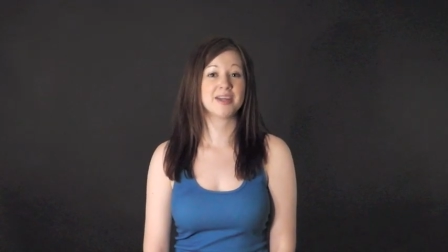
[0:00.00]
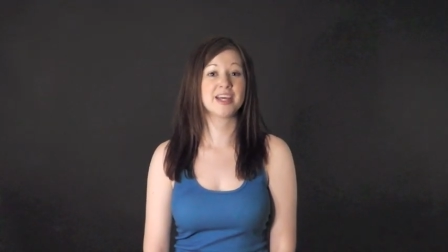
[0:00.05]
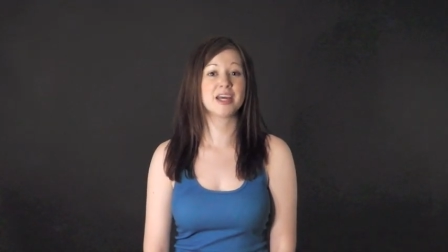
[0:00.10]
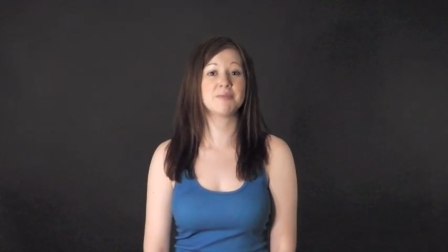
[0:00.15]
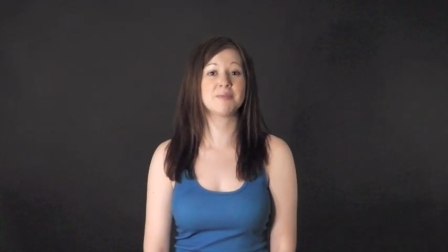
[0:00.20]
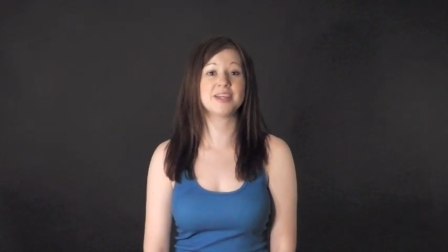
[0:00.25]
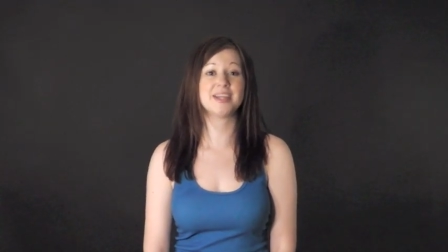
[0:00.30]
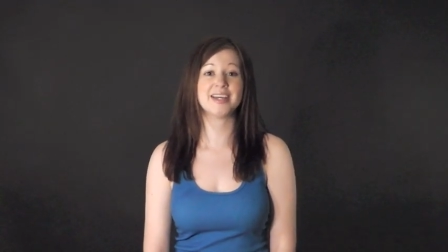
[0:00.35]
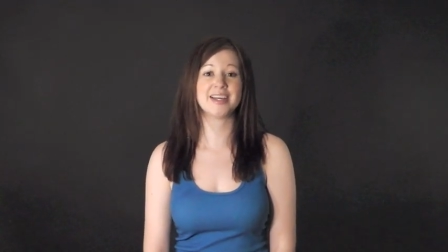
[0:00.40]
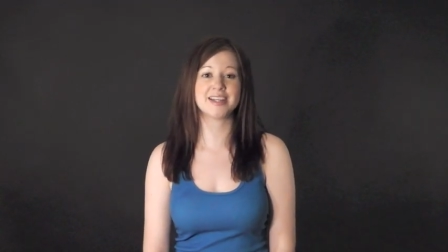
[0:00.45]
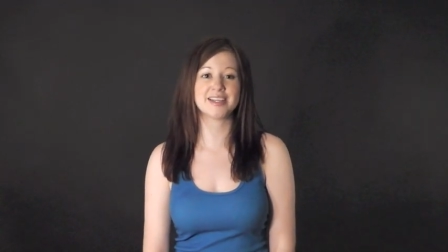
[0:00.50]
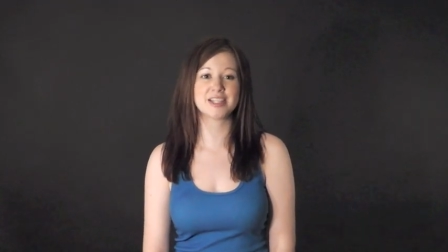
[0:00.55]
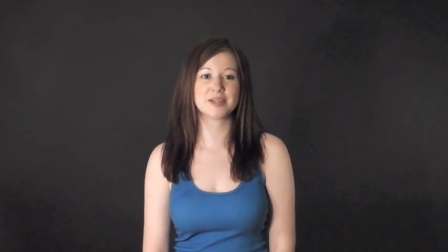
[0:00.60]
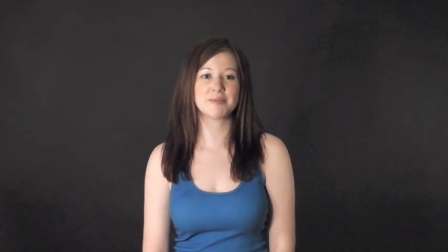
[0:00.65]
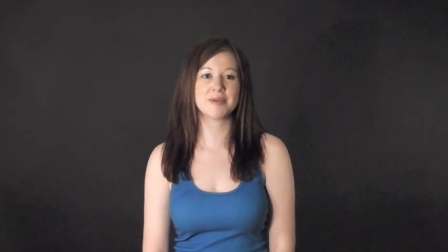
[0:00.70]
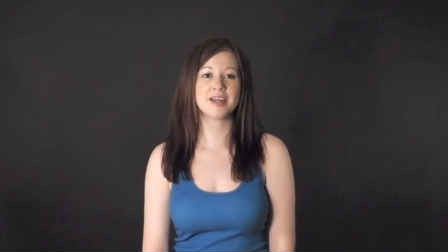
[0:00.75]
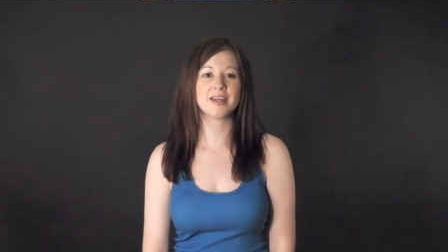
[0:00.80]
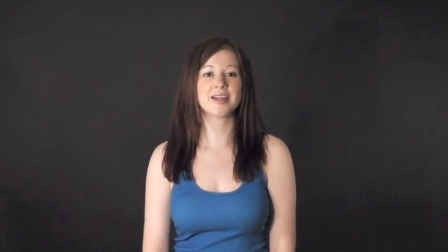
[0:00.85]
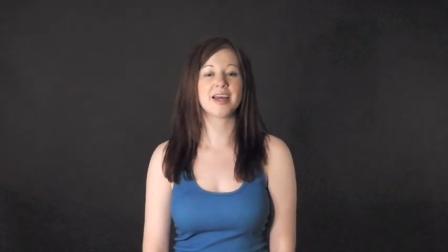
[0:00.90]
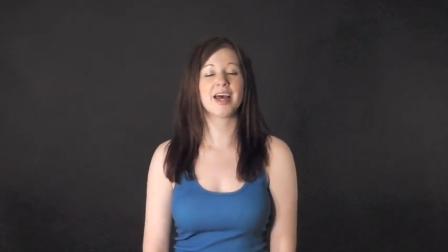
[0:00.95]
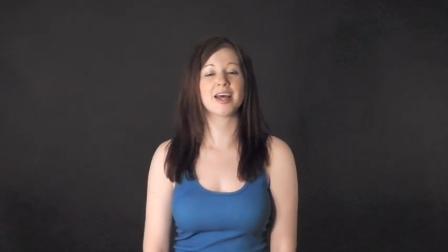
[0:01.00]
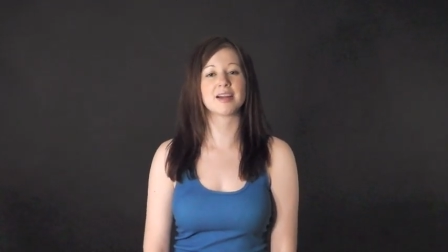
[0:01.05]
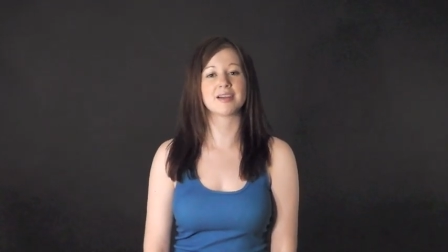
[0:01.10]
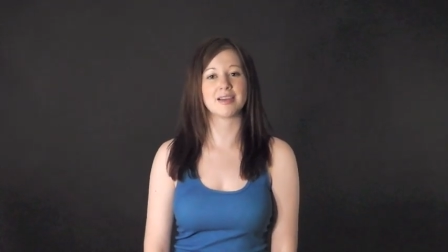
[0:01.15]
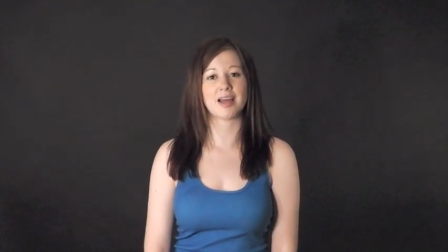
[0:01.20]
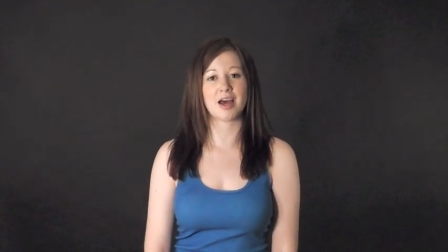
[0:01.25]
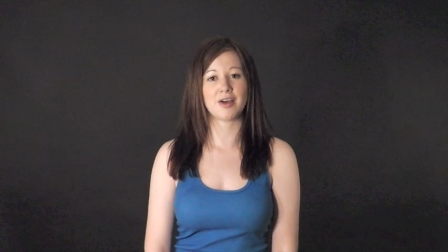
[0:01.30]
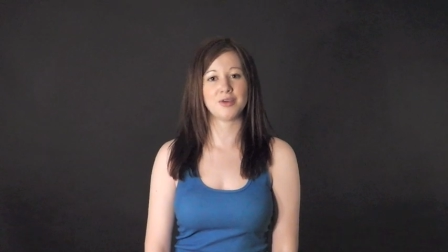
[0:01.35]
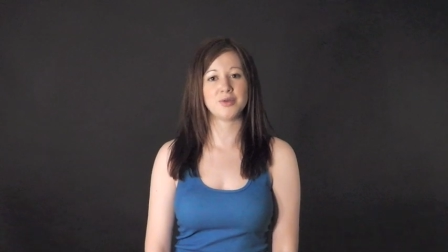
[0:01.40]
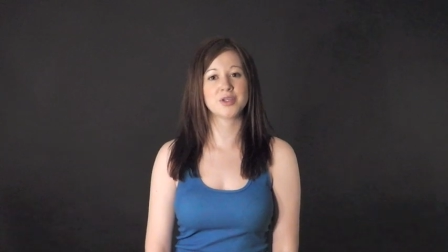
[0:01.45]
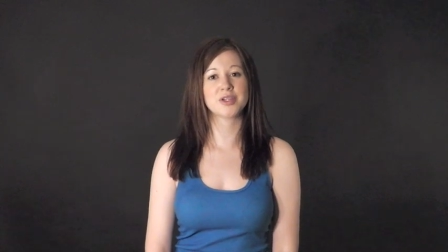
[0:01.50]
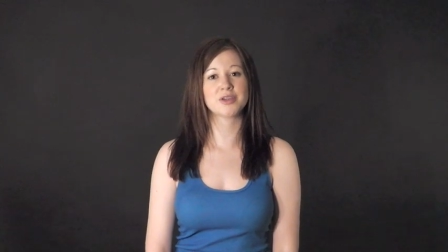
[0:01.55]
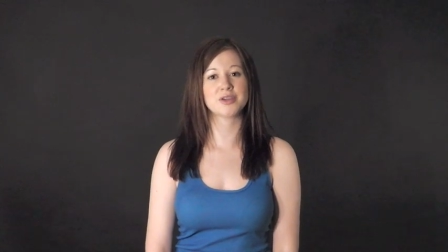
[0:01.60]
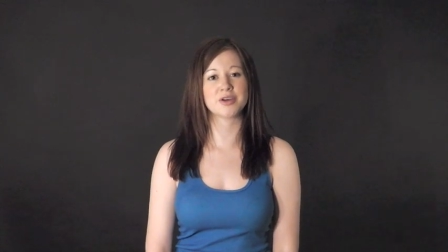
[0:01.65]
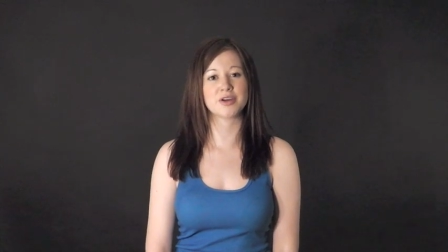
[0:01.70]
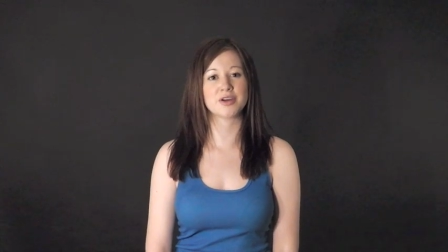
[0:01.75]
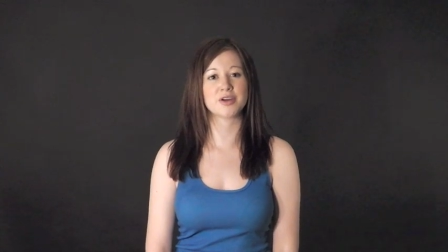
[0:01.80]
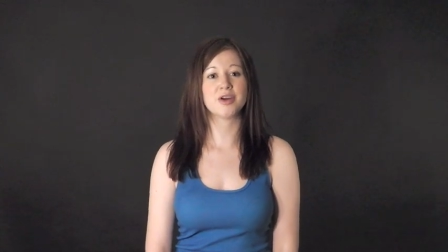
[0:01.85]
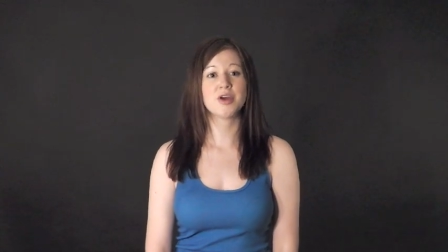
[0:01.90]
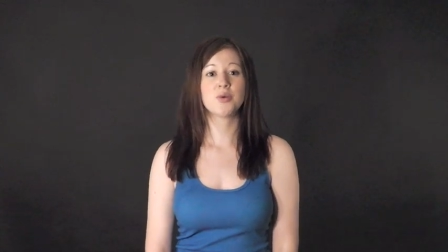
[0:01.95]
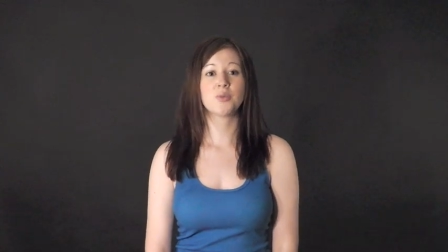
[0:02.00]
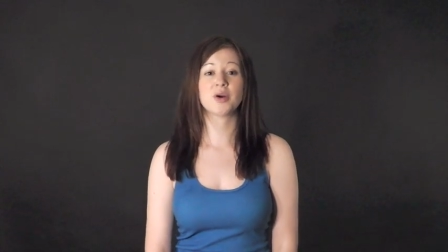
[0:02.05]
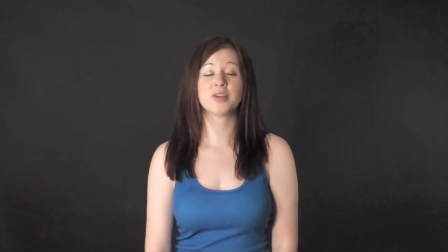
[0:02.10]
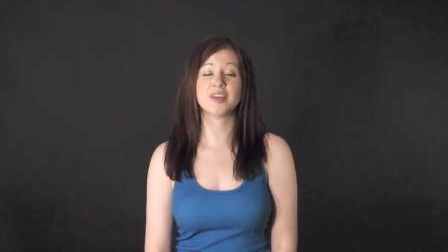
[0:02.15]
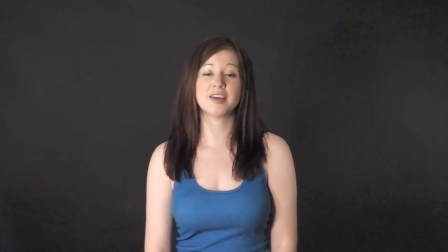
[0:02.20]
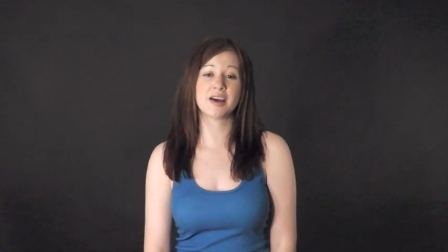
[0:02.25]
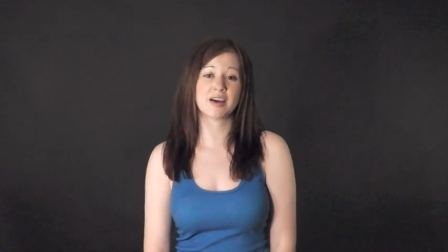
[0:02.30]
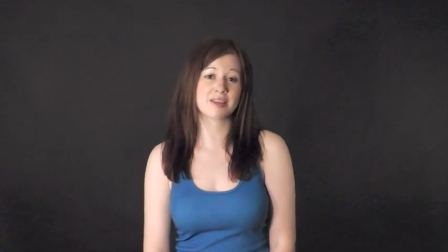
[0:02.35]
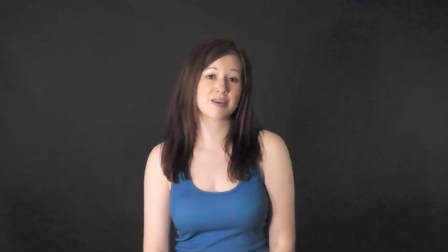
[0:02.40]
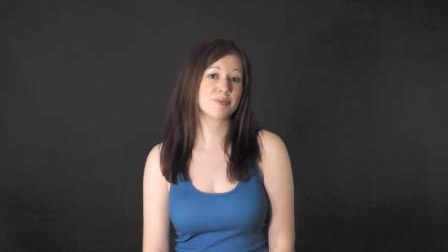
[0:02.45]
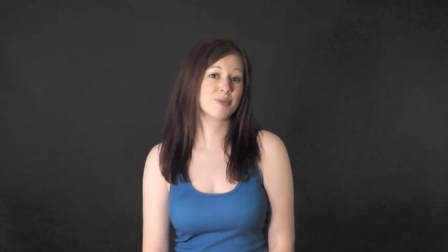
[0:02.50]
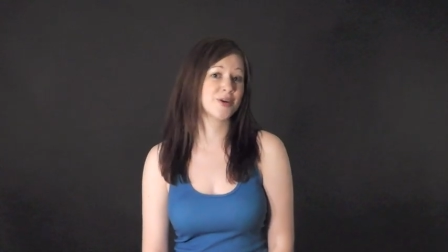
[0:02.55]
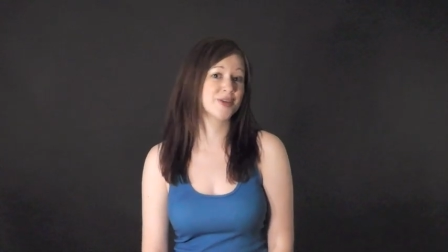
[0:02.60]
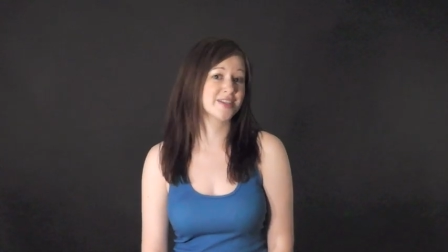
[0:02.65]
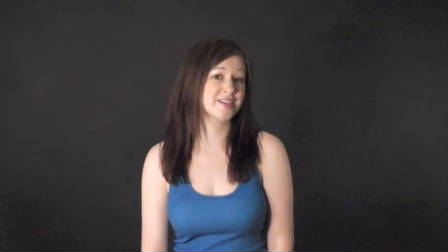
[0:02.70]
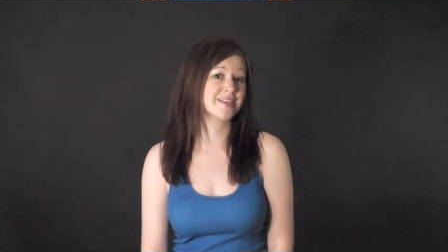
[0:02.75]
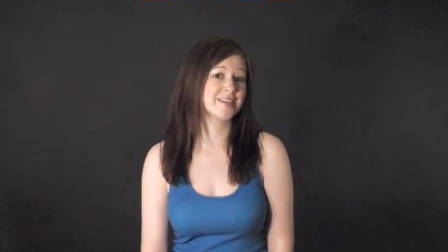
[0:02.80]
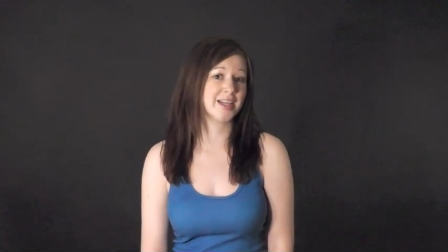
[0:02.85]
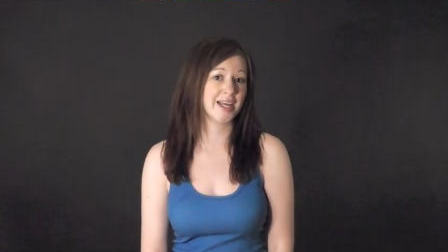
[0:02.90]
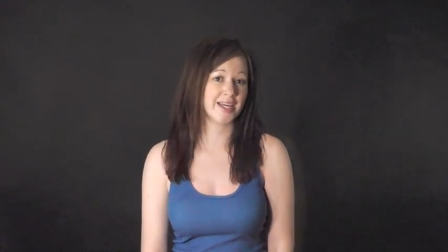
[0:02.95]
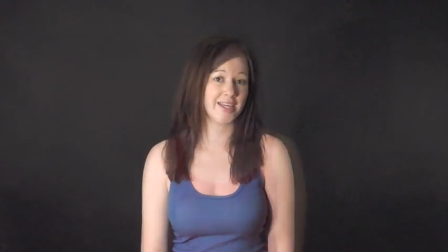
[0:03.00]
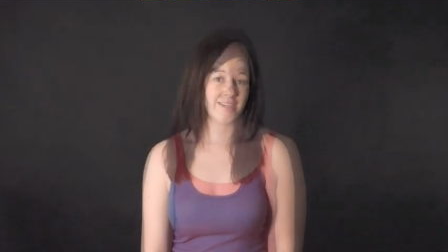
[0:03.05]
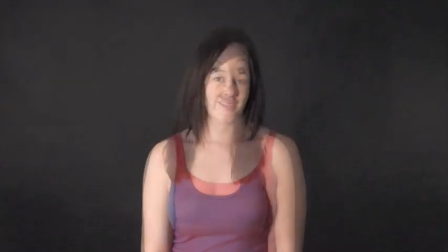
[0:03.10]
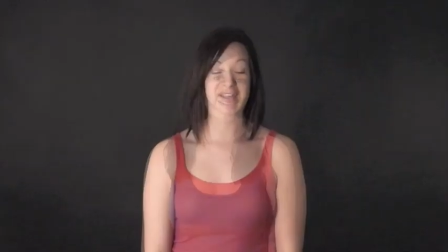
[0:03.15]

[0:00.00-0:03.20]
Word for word: can be intimate and allow you to learn what the other person likes.